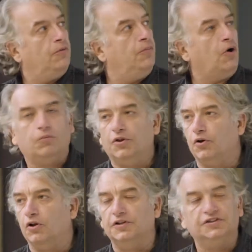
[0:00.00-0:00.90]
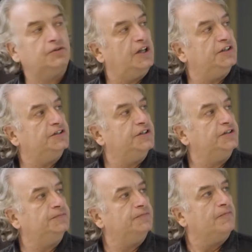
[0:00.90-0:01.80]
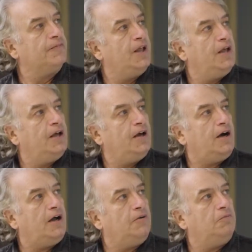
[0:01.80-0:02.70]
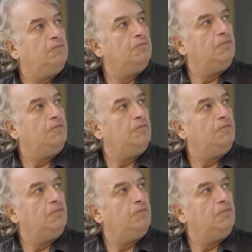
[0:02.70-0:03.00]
block withholding strategies. And